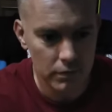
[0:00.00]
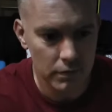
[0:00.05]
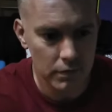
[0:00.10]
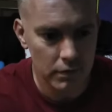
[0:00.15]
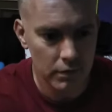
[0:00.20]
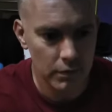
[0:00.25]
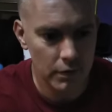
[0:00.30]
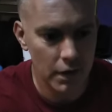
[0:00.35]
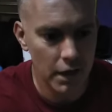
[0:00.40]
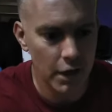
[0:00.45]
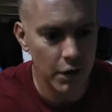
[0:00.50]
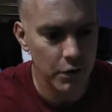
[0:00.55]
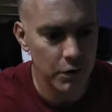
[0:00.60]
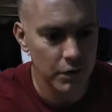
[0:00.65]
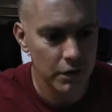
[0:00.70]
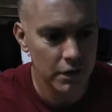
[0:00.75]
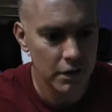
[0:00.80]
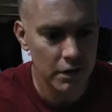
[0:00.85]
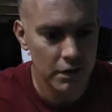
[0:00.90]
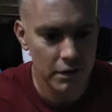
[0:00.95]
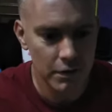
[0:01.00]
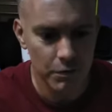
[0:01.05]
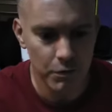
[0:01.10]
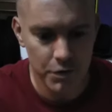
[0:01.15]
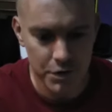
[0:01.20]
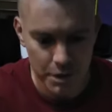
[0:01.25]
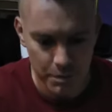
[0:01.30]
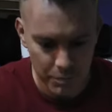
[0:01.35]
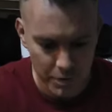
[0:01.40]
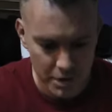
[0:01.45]
What the hell? What
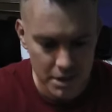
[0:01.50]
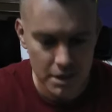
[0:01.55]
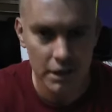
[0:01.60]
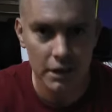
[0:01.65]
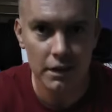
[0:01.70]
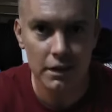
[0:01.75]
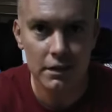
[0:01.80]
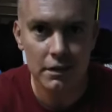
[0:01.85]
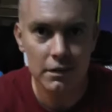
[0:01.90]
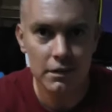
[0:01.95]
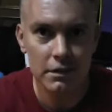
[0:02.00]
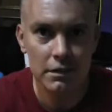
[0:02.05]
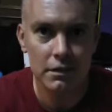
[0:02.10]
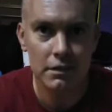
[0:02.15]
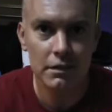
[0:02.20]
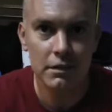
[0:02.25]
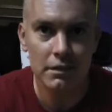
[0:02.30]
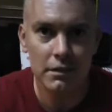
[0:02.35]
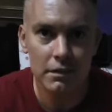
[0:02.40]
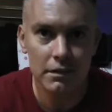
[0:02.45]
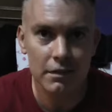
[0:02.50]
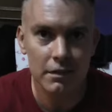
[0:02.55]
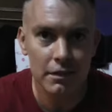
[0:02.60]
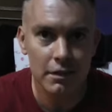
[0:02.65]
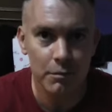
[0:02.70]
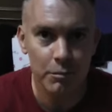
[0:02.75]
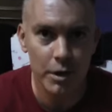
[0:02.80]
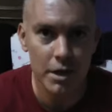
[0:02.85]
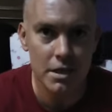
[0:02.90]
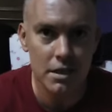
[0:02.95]
is it? Bracelet? Huh?
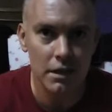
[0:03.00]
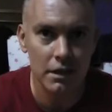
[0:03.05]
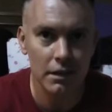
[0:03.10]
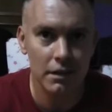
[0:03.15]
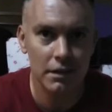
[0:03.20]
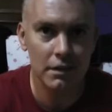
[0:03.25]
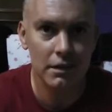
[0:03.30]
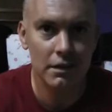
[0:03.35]
Bracelet?